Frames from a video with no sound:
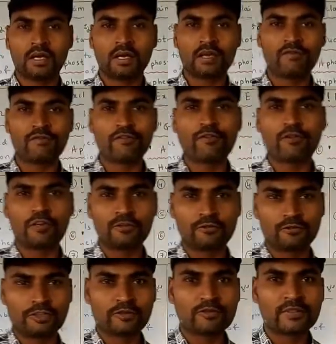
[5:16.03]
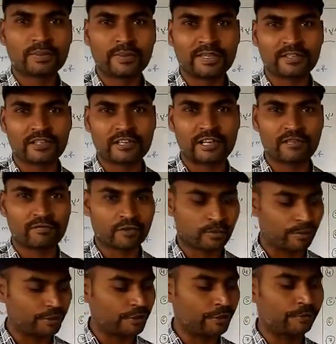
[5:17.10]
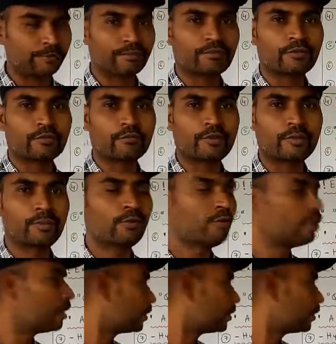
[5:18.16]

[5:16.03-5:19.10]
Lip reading: If we want to give some extra information, we put